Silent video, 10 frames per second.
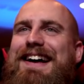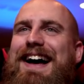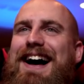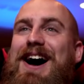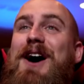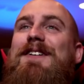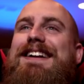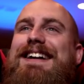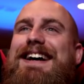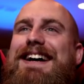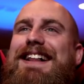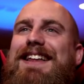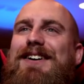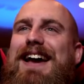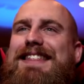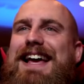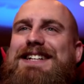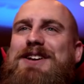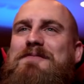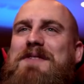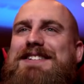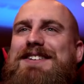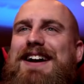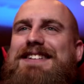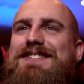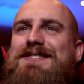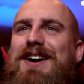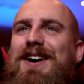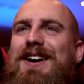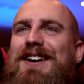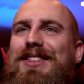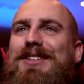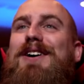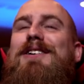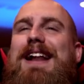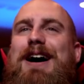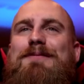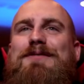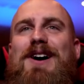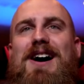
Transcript: Uh, Owen, okay, thanks so much. Your answers are thorough and helpful.